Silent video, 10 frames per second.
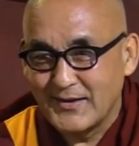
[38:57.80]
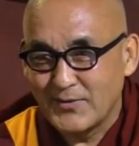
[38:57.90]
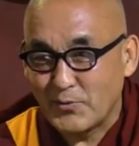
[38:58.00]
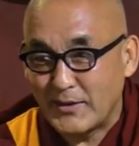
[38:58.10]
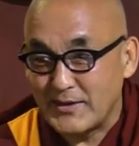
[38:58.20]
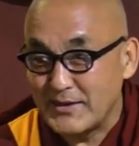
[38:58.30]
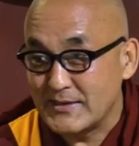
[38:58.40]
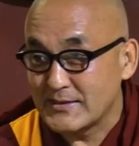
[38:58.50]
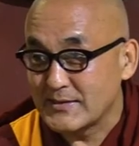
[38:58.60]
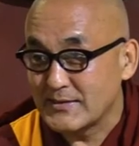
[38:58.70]
Why
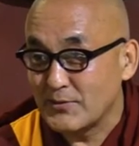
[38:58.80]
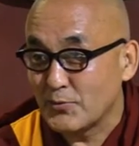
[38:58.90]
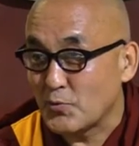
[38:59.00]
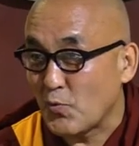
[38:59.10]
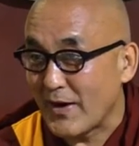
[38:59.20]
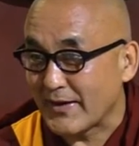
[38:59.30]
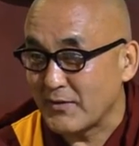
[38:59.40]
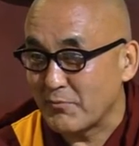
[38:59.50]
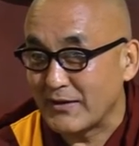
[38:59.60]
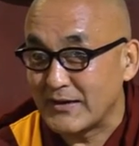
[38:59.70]
he's not
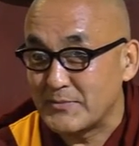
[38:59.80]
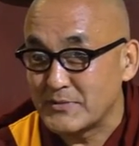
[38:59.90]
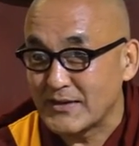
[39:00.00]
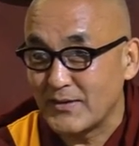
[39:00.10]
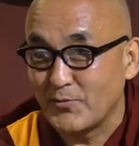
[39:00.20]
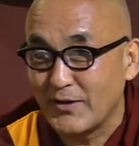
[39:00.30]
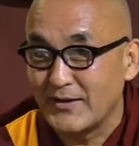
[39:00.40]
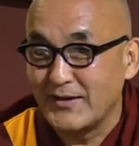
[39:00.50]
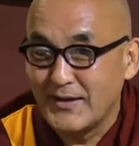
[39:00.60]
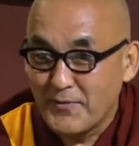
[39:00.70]
walking by himself?
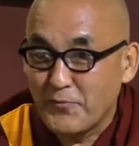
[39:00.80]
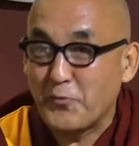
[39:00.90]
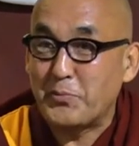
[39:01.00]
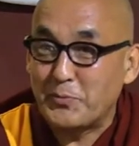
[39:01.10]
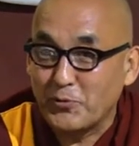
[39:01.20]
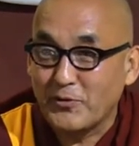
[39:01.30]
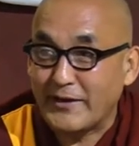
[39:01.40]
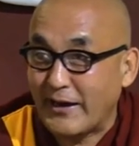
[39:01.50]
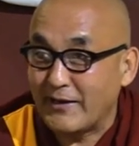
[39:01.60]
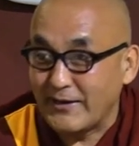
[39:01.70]
Why four people
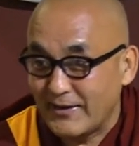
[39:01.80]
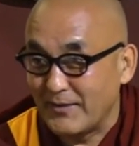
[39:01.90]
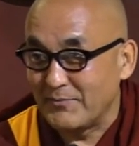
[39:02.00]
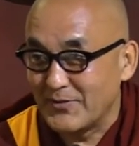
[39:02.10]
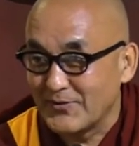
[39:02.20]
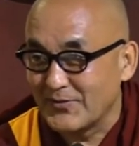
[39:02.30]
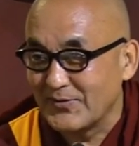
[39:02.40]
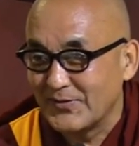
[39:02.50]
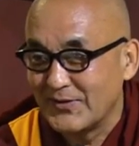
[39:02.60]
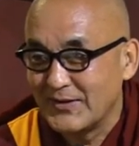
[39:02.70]
carrying him, you know?
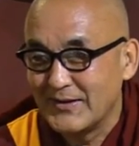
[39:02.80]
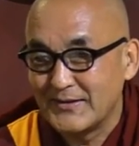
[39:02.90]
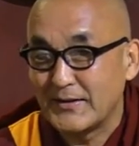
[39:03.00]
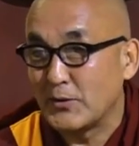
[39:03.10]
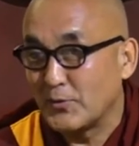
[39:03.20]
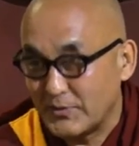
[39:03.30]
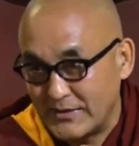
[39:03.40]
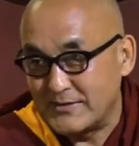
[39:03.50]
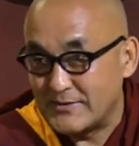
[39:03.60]
Then, oh, he's